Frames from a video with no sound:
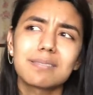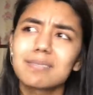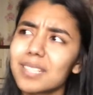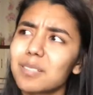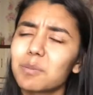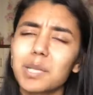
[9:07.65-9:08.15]

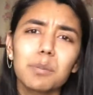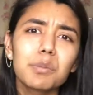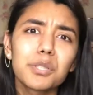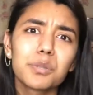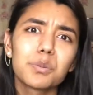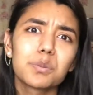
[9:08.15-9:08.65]
Yeah, why would
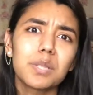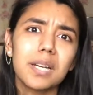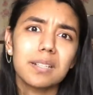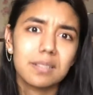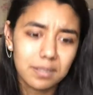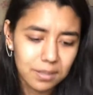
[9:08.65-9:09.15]
you do
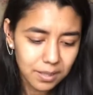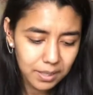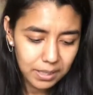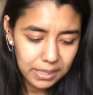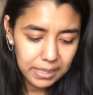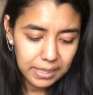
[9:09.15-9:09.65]

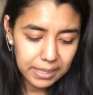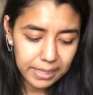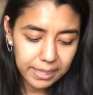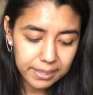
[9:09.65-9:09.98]
that?